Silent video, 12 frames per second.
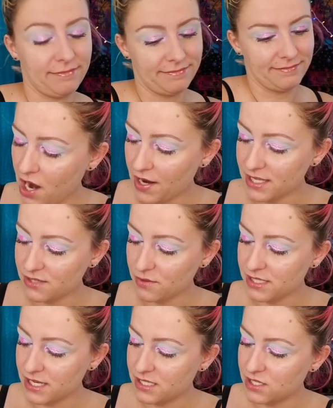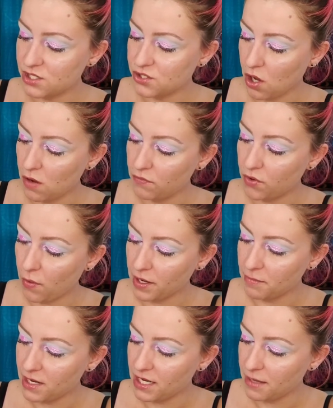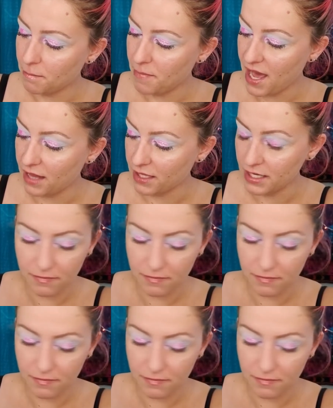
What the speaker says: All right, so it says dissolve growing medium pellet.